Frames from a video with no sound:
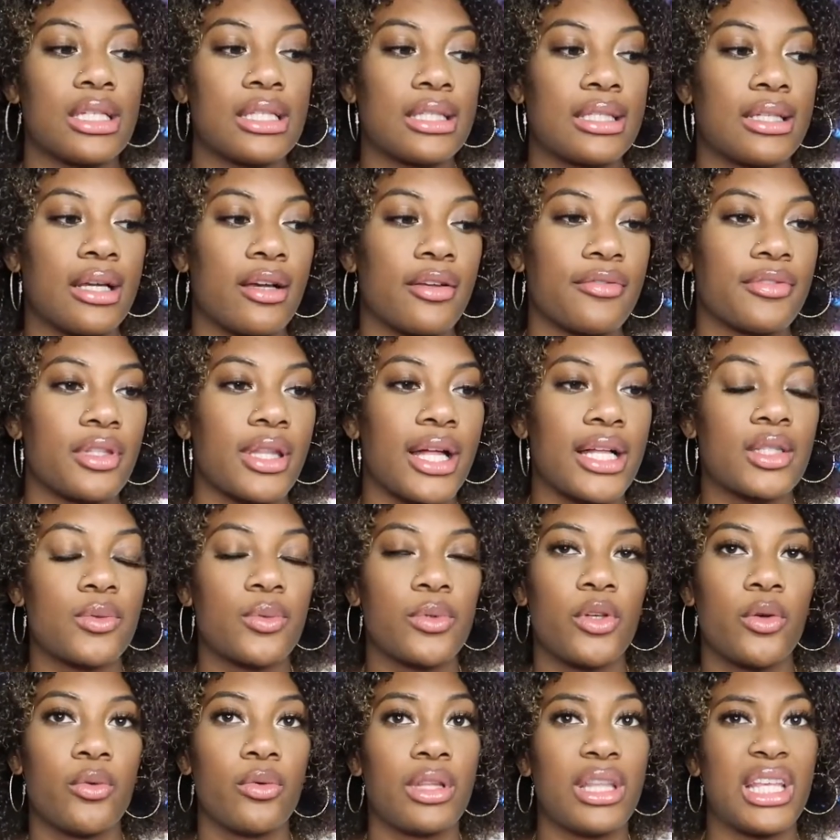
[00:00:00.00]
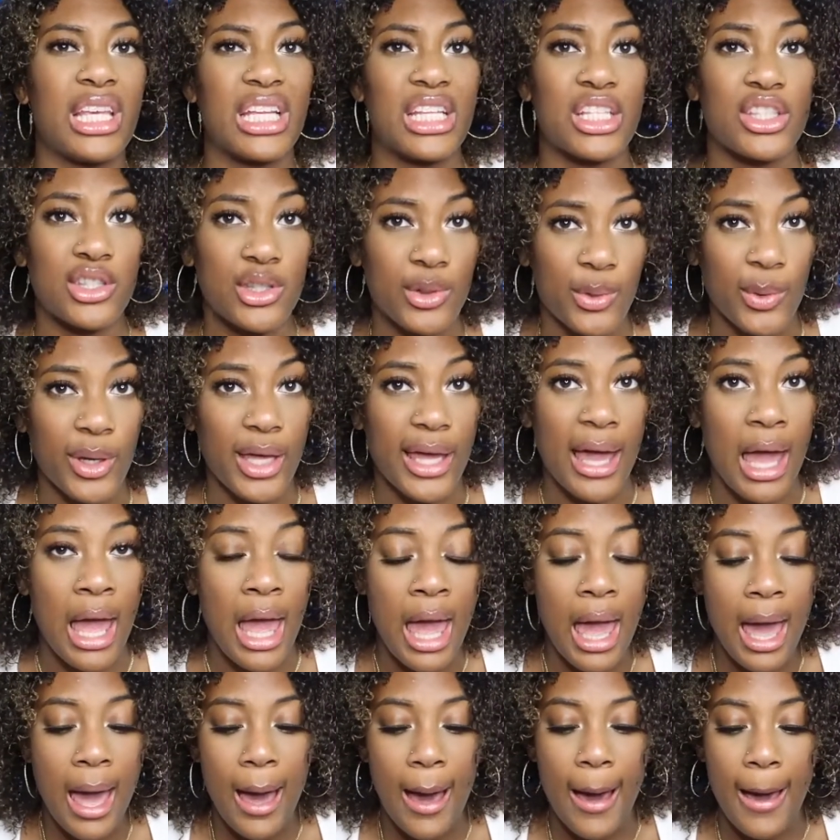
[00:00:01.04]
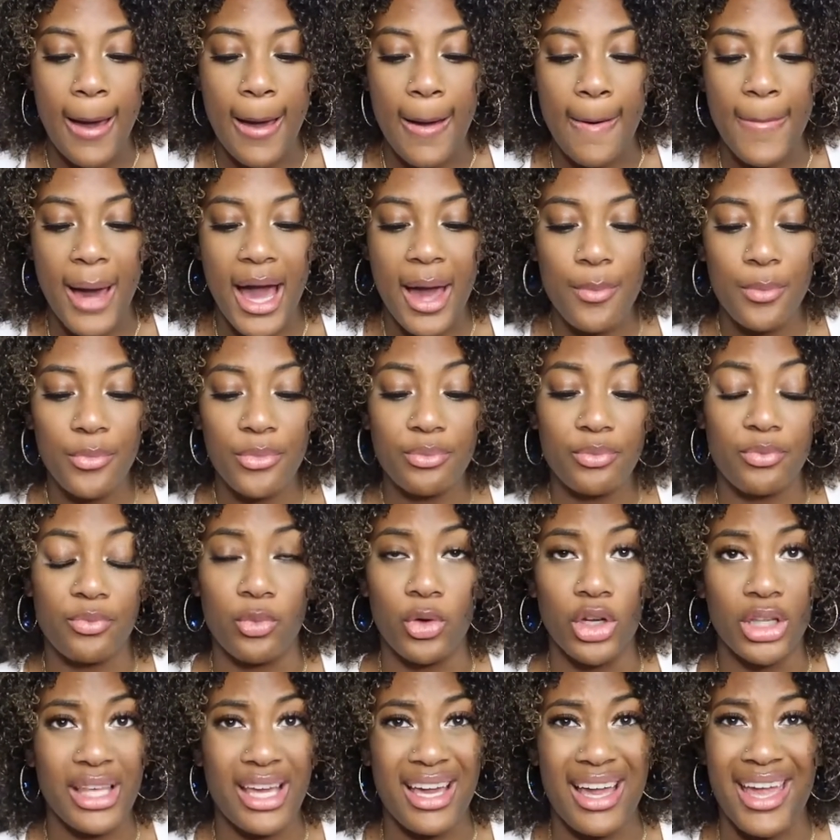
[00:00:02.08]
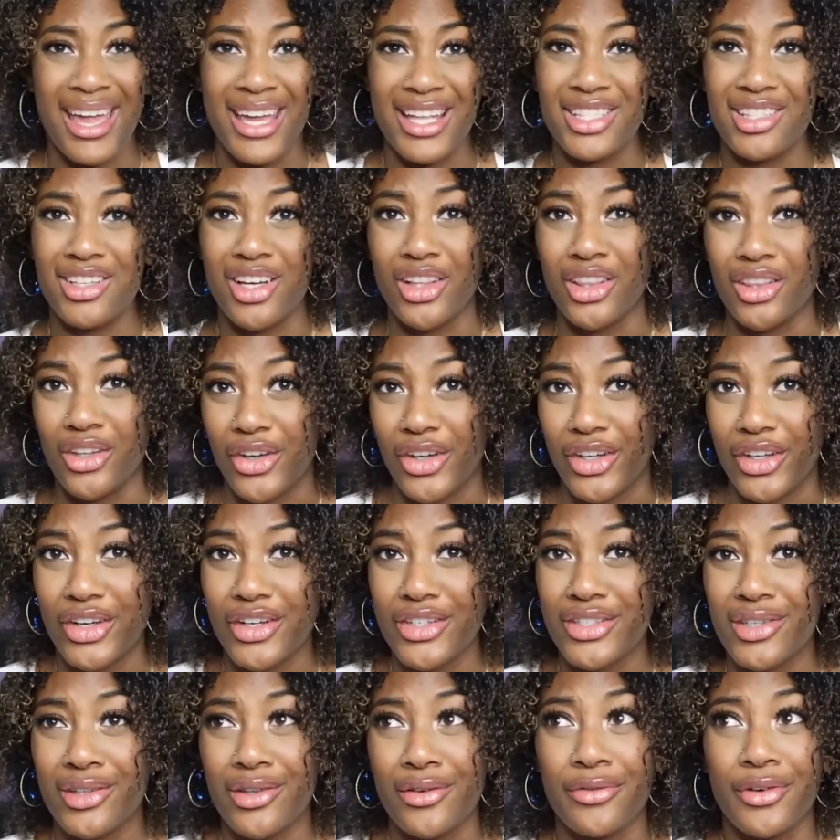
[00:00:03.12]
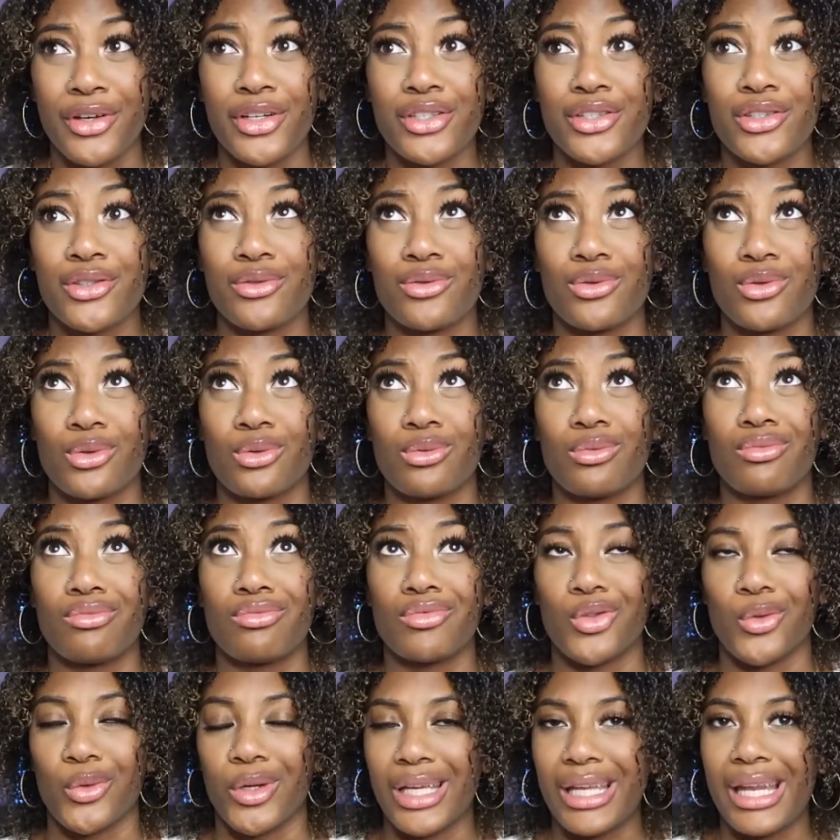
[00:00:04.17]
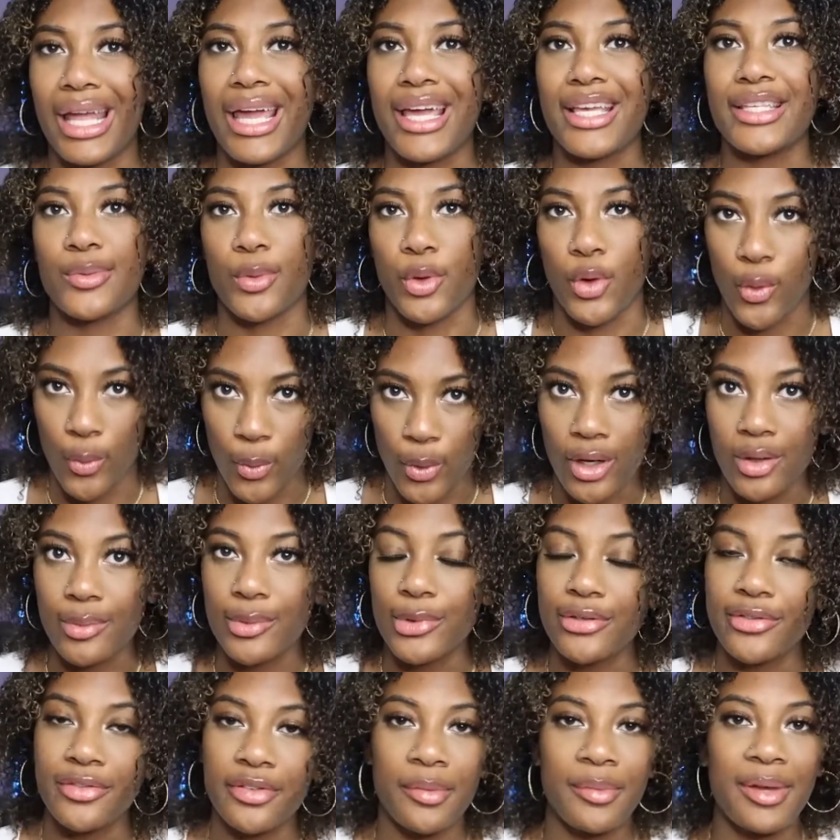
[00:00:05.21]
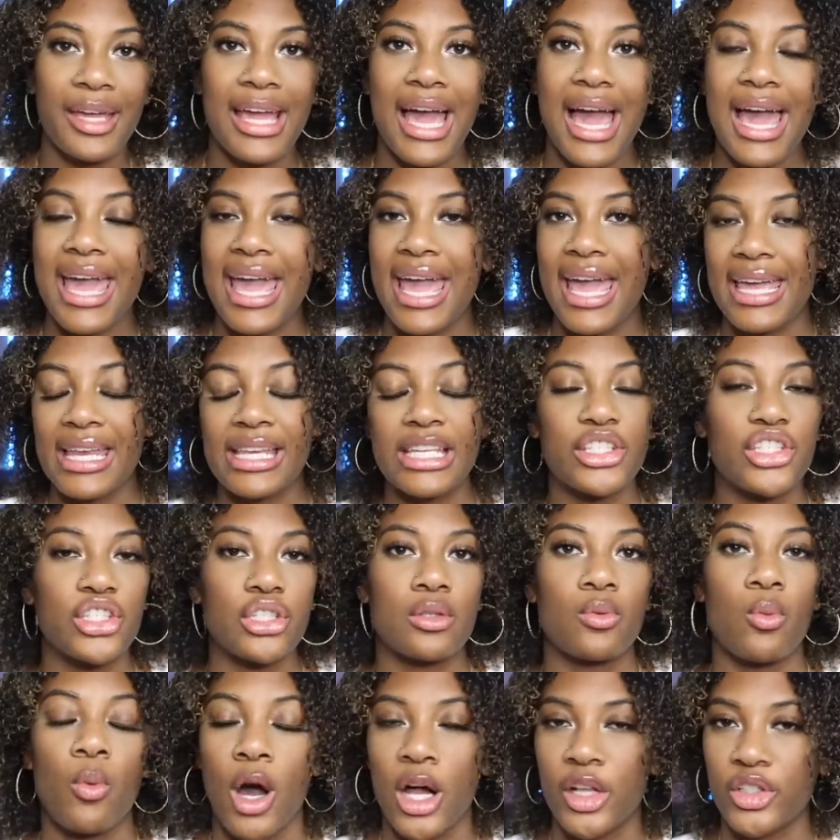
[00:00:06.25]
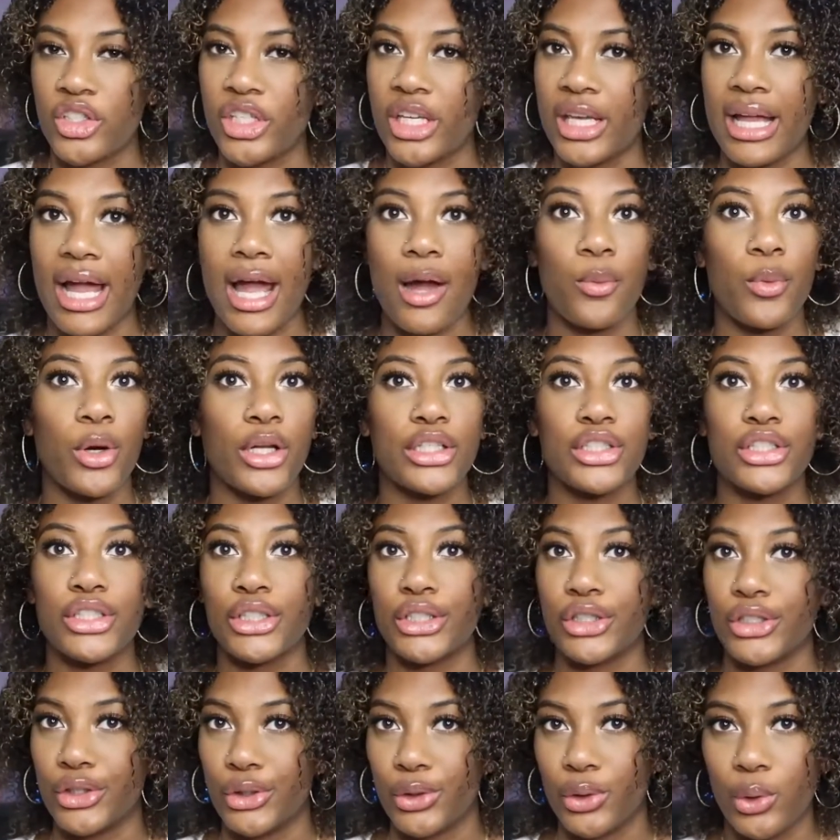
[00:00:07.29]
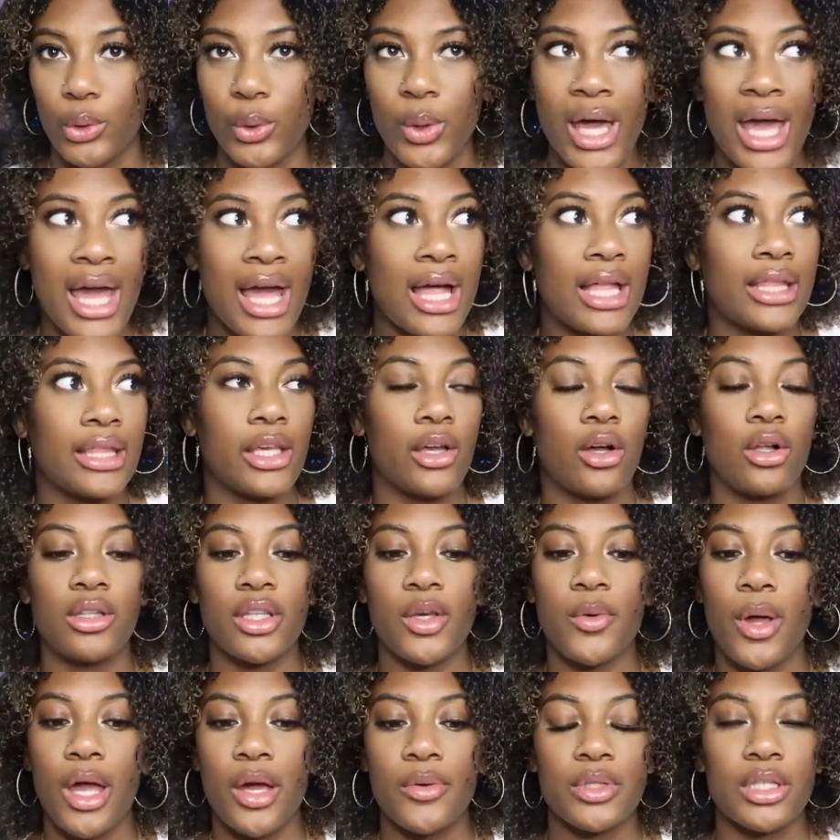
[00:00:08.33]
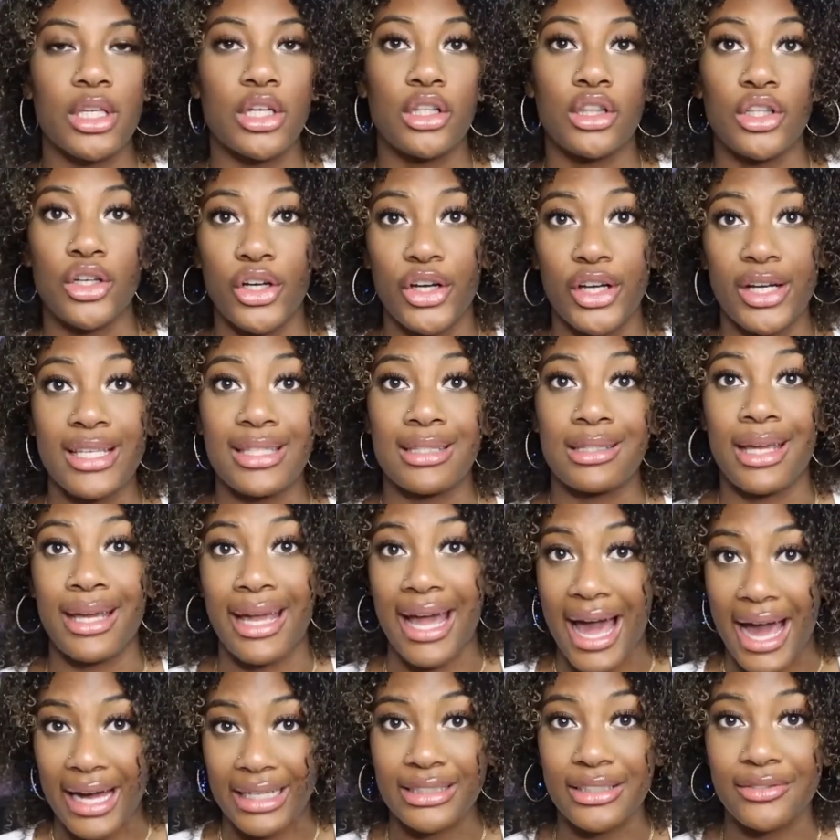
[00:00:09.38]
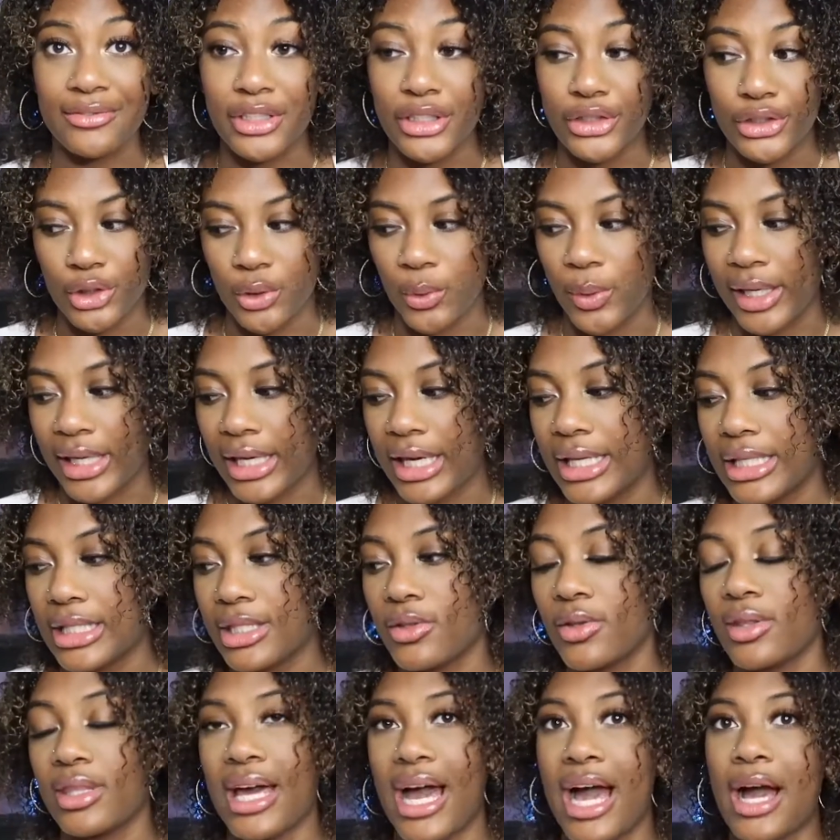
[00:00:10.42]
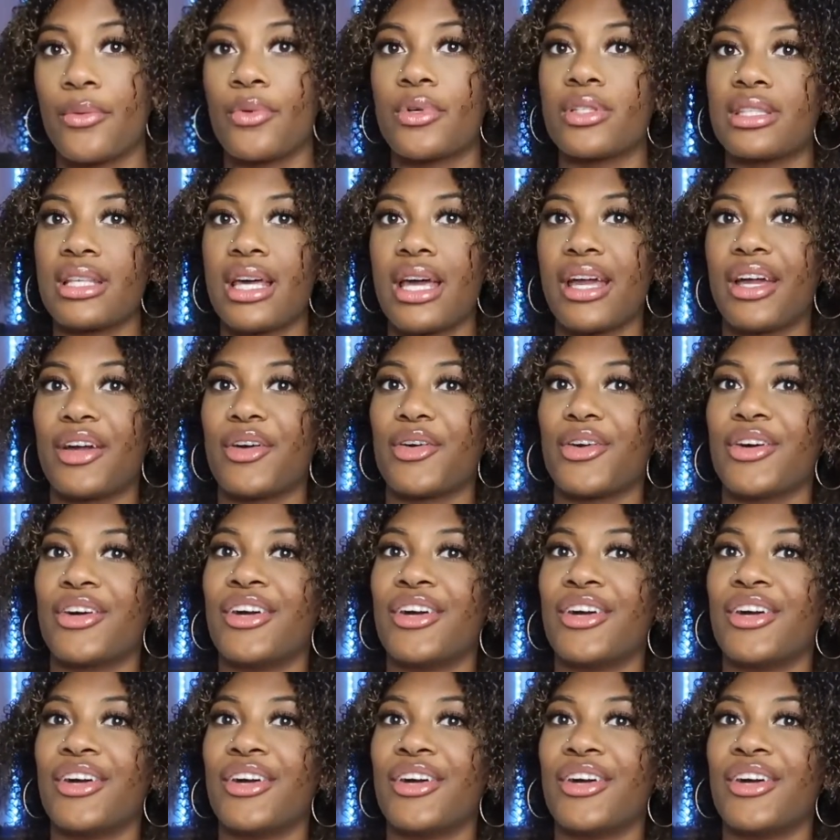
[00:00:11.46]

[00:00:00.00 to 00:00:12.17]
stuff. So that's when you really get into it. I'm really a hands-on learner, so the first 3 days were horrible for me. I hated just watching. I wanted to do. The only way I was going to learn is like actively doing it, so that was like